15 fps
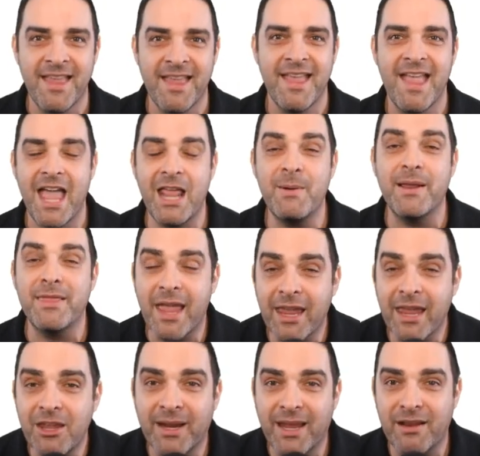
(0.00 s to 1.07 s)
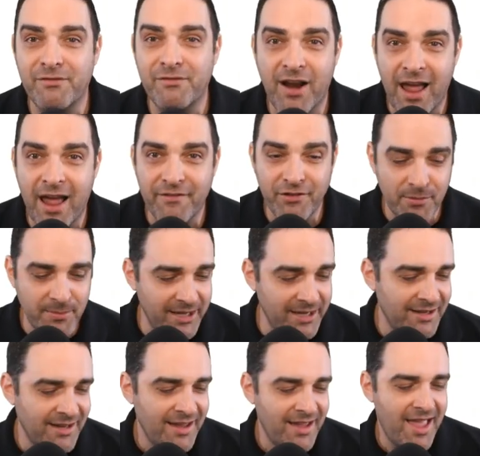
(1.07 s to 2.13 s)
Anyway, thank you again for having me,
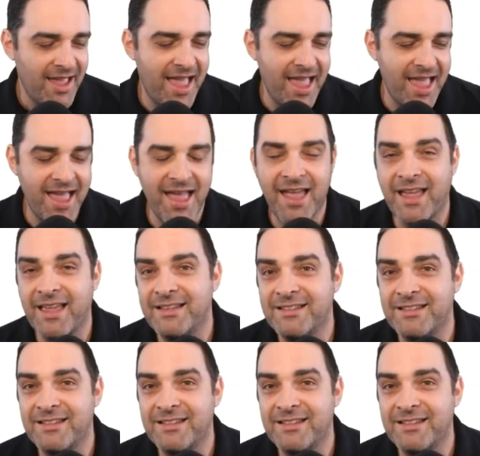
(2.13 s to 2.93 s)
and